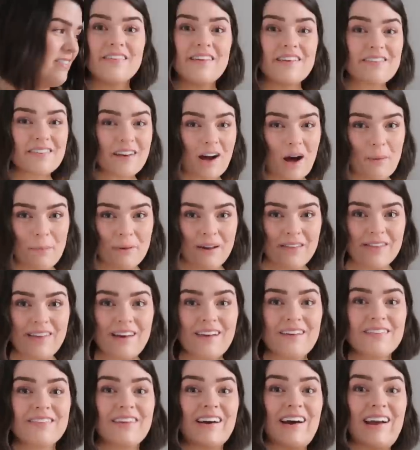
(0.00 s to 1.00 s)
So there's a couple of
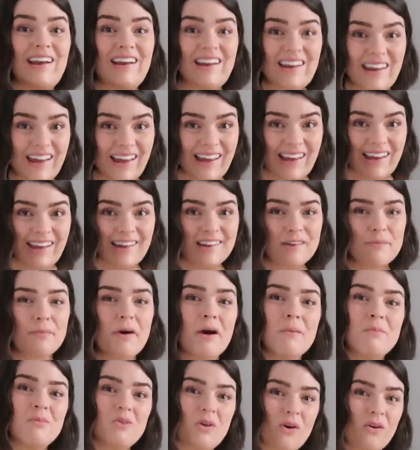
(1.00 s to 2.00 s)
things that I need,
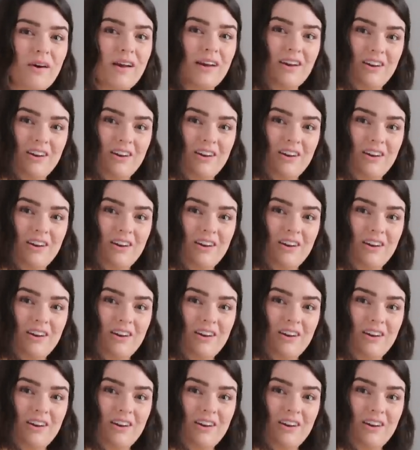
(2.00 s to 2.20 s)
but I'm not